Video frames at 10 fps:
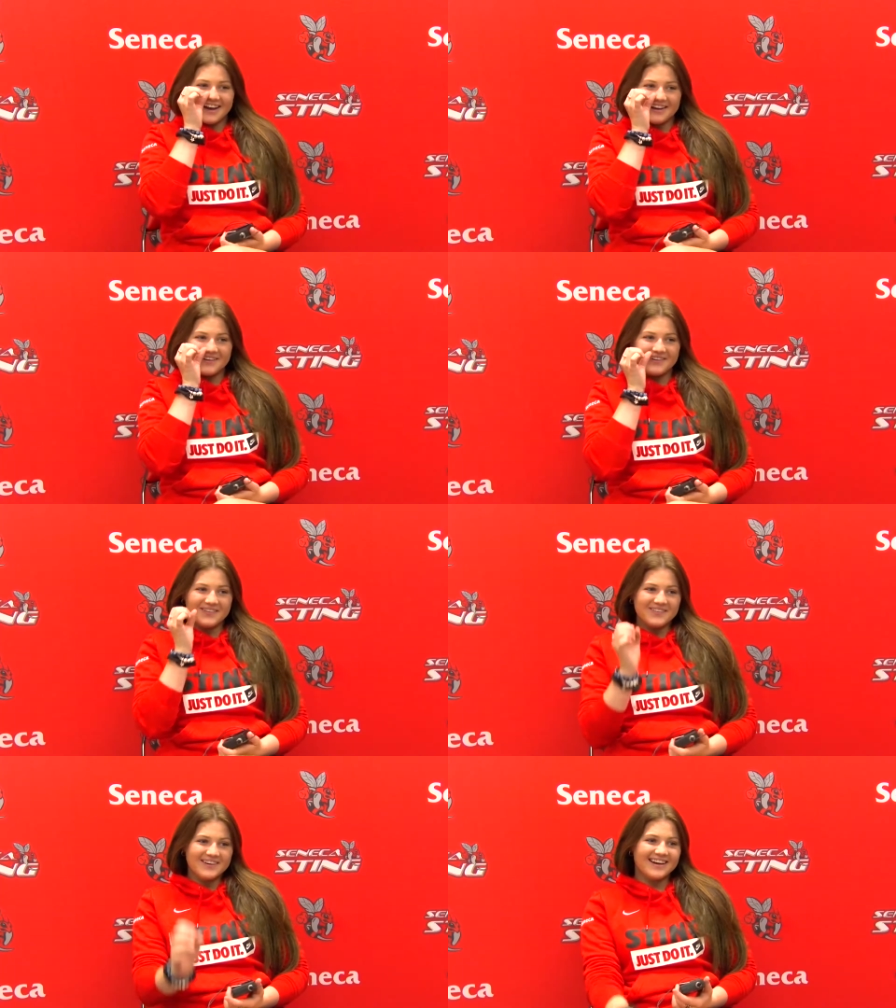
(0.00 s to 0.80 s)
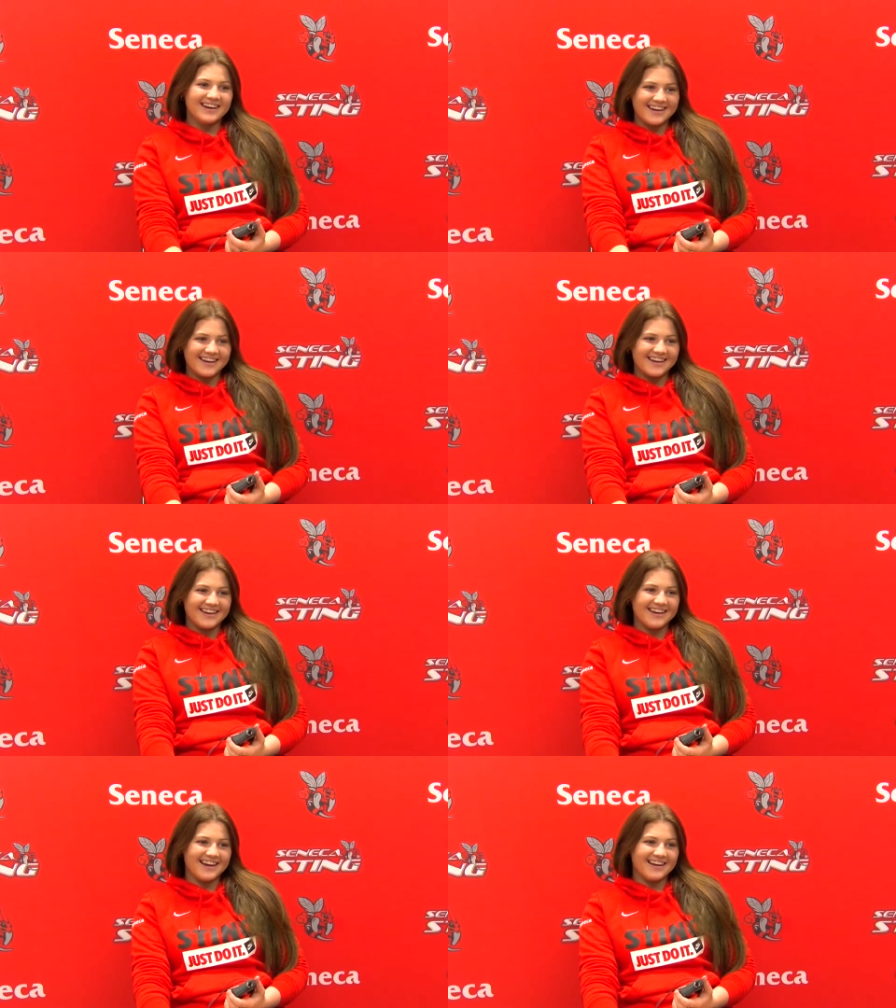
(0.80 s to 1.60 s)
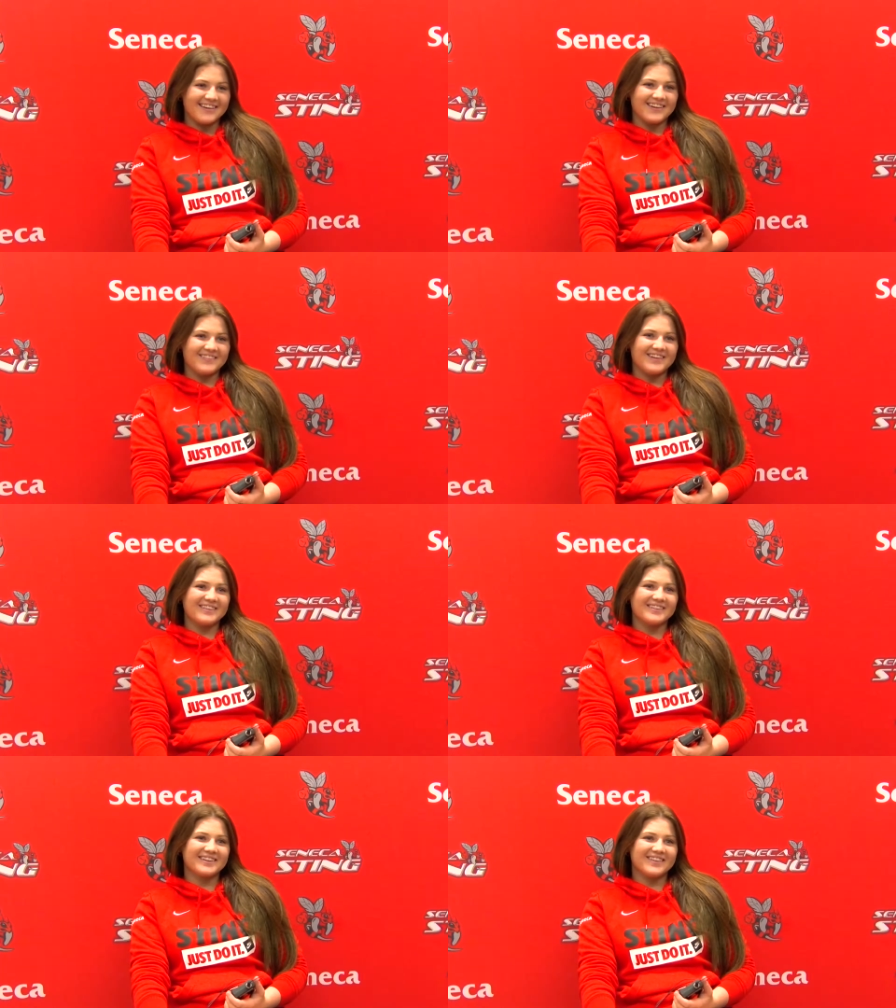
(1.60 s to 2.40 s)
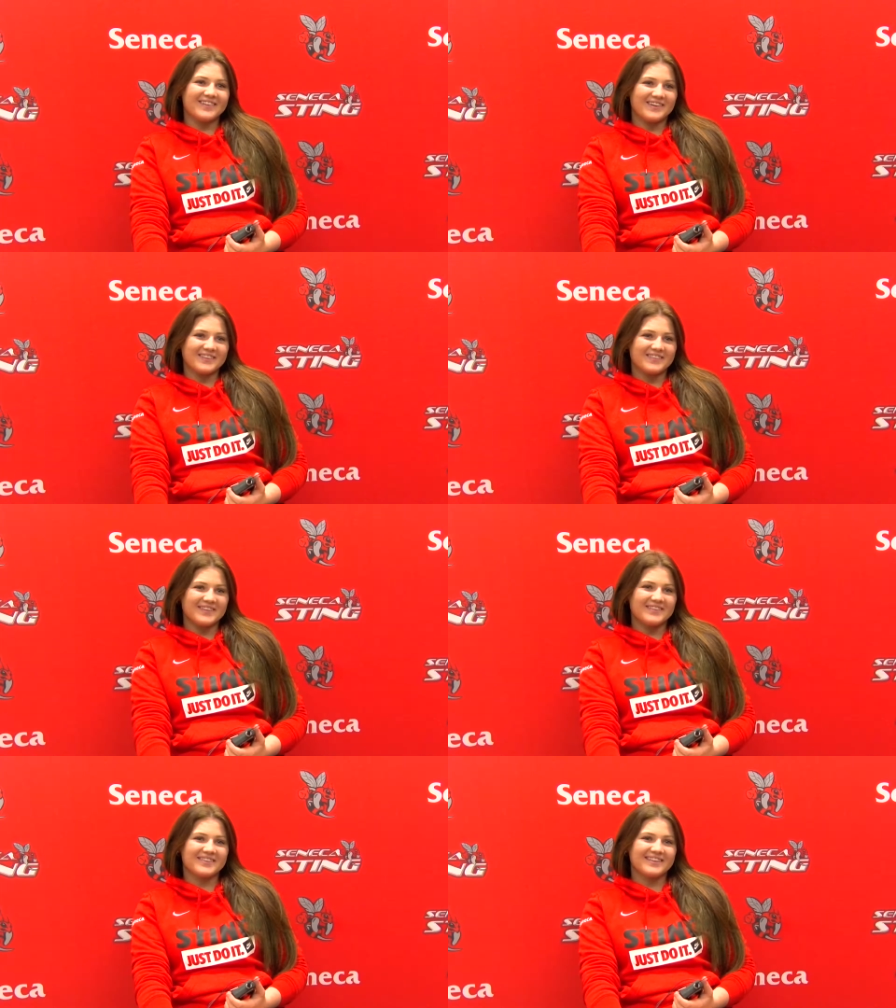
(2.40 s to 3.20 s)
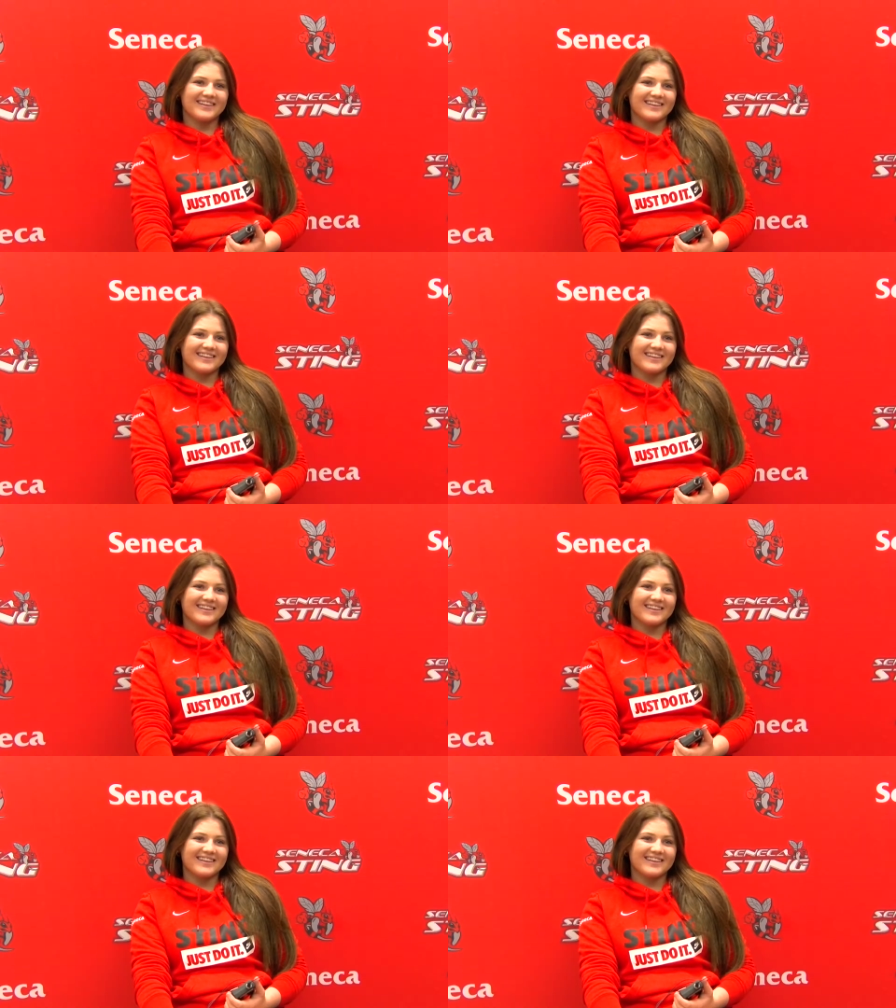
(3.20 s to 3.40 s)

um, if I was if I was famous,